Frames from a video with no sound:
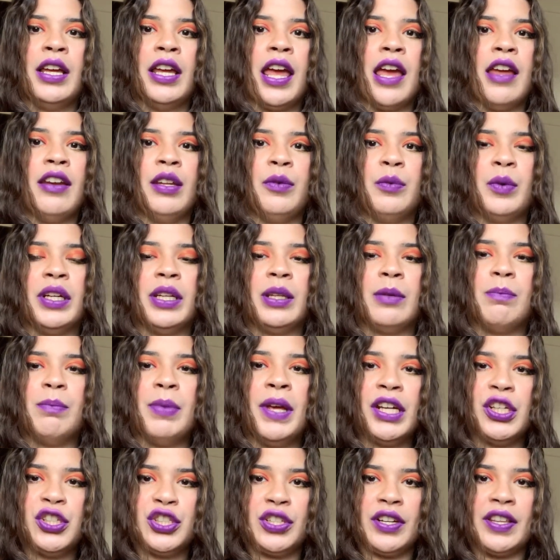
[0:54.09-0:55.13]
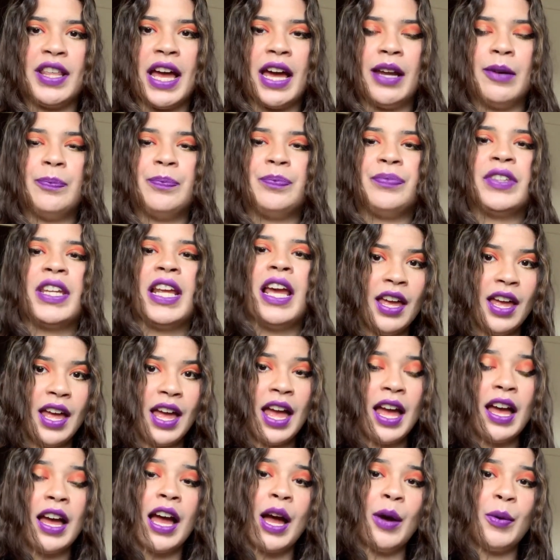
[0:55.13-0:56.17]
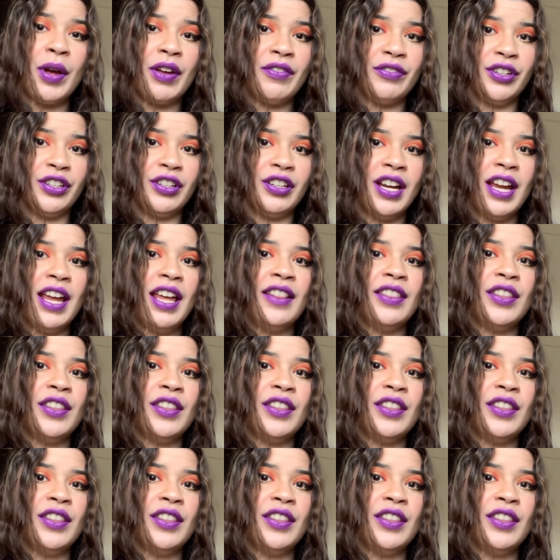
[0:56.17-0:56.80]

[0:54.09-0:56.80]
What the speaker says: Anyone can picture that. However,